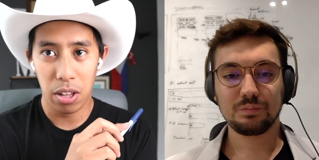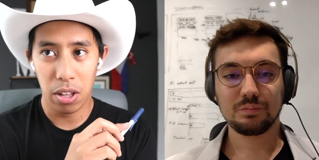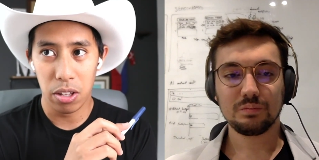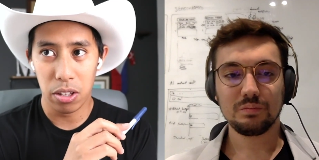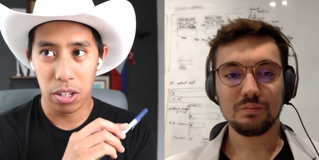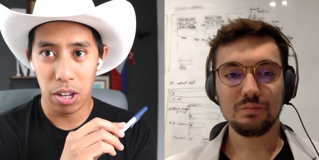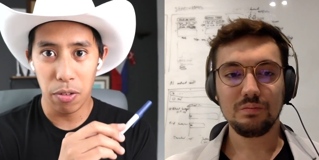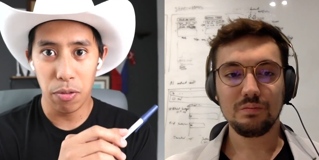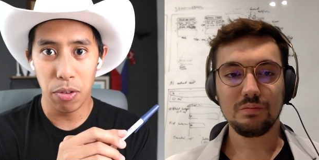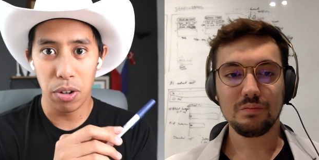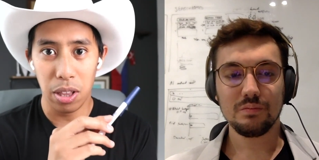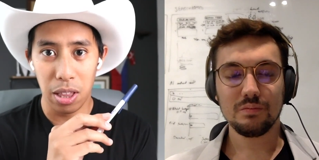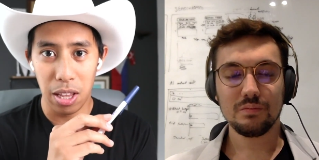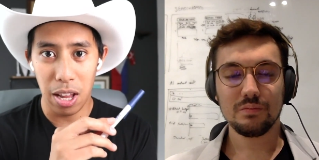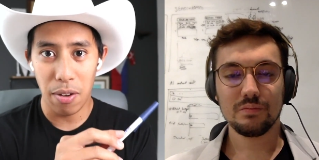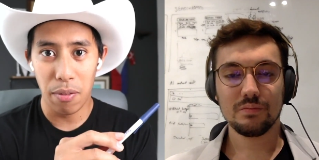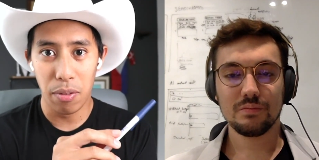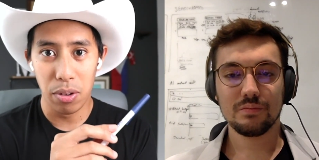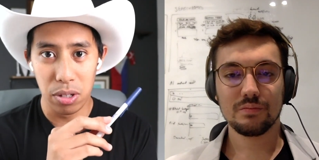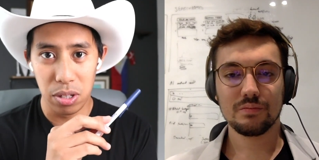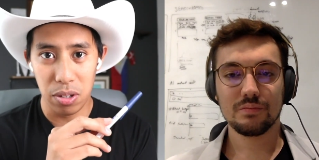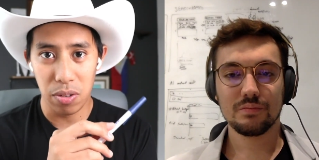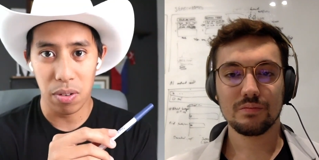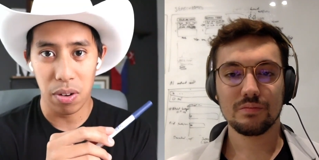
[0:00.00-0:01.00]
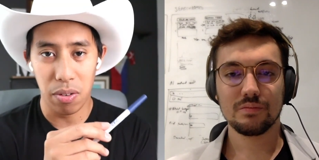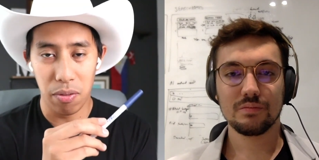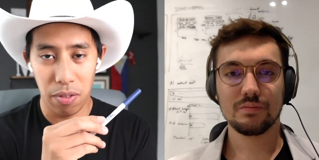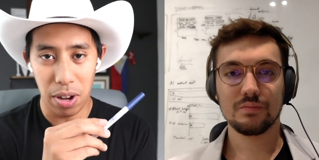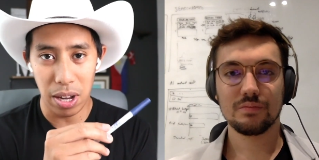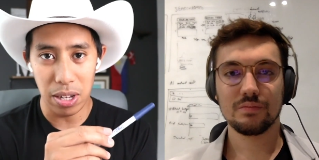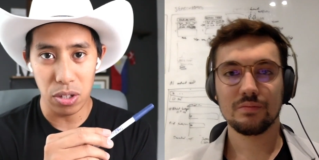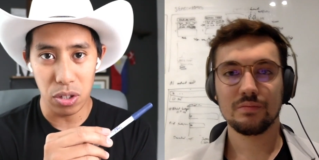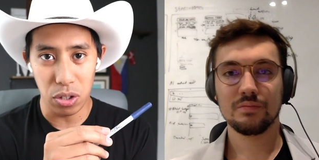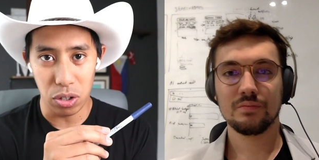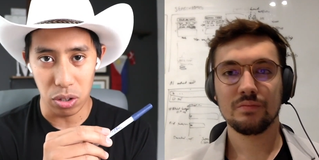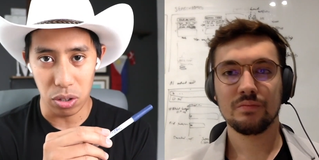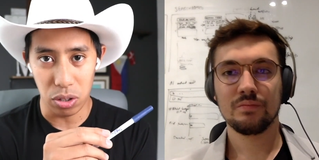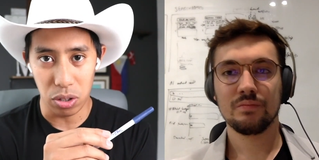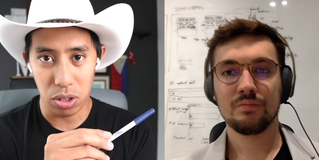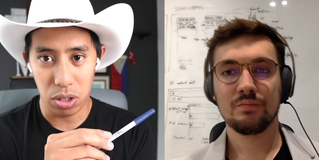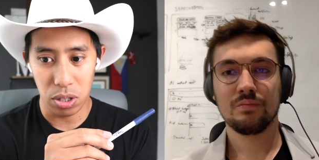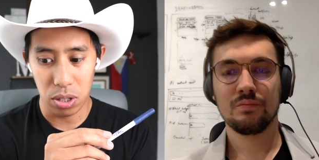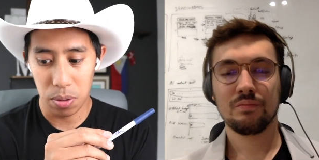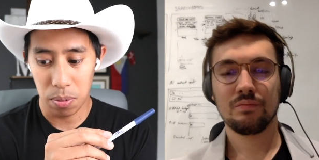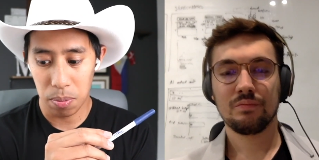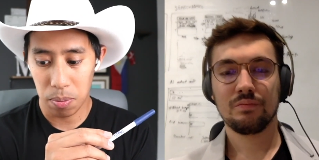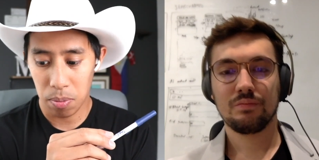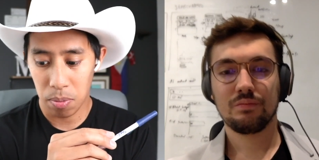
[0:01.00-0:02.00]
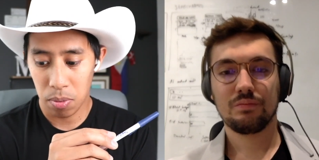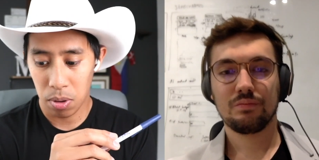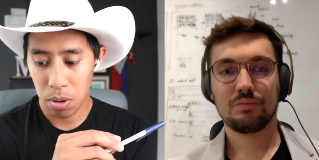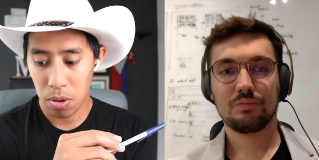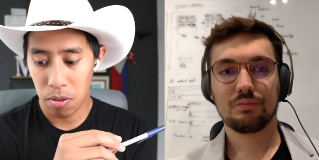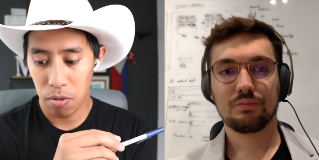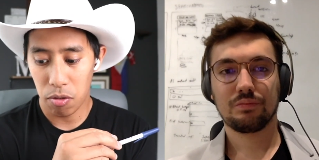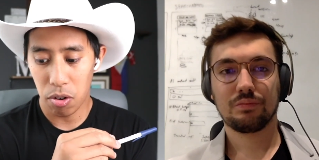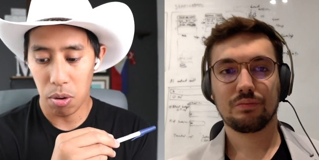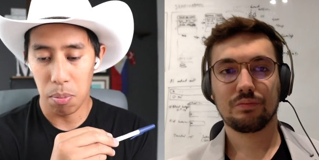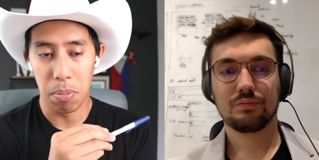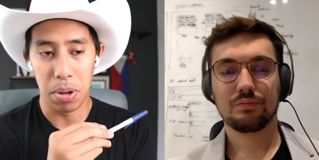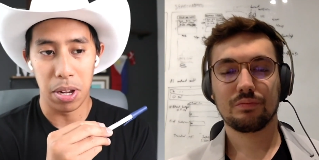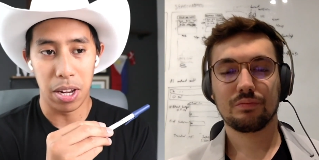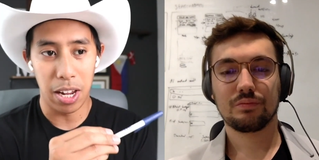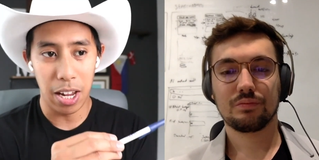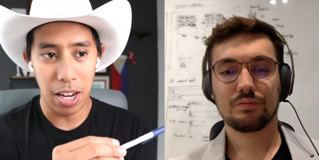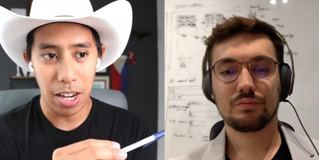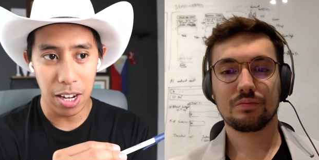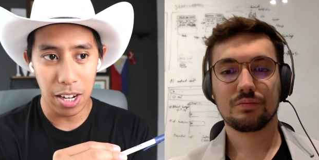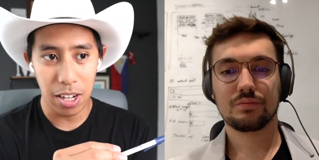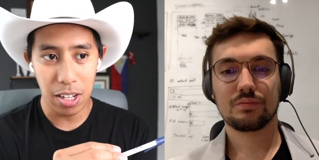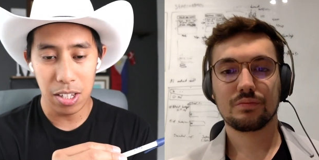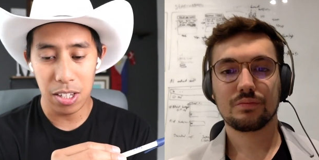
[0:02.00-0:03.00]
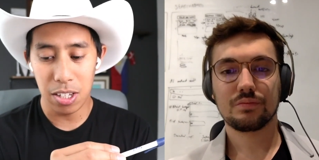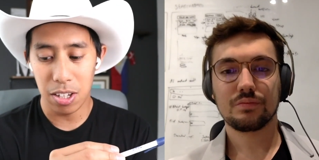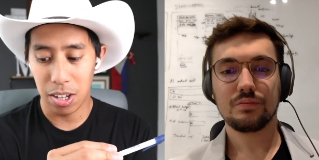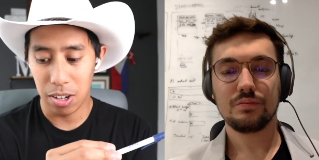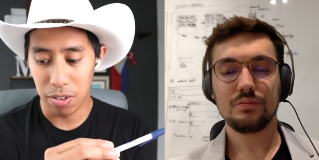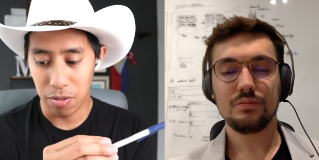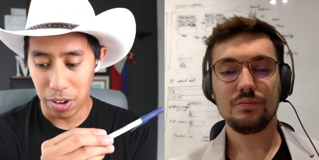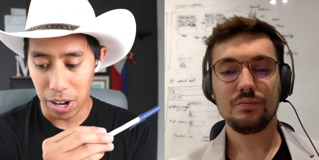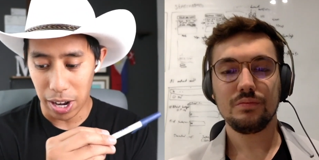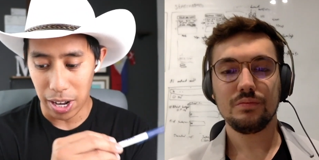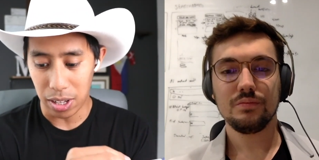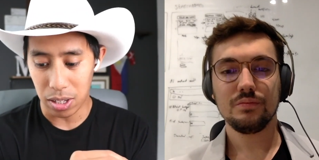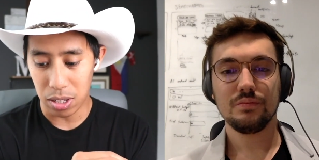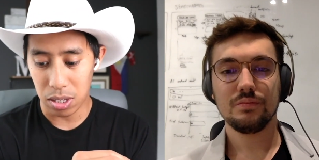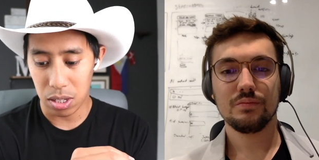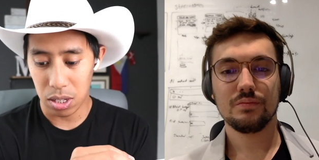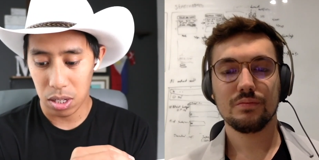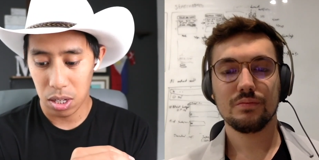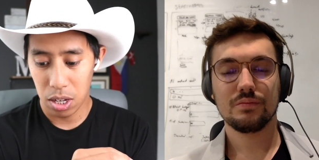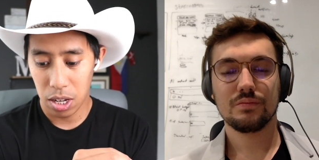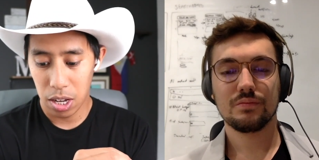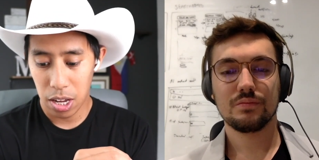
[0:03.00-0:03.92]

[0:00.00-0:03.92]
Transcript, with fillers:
Speaker 1: different levels of investors from beginning to advance,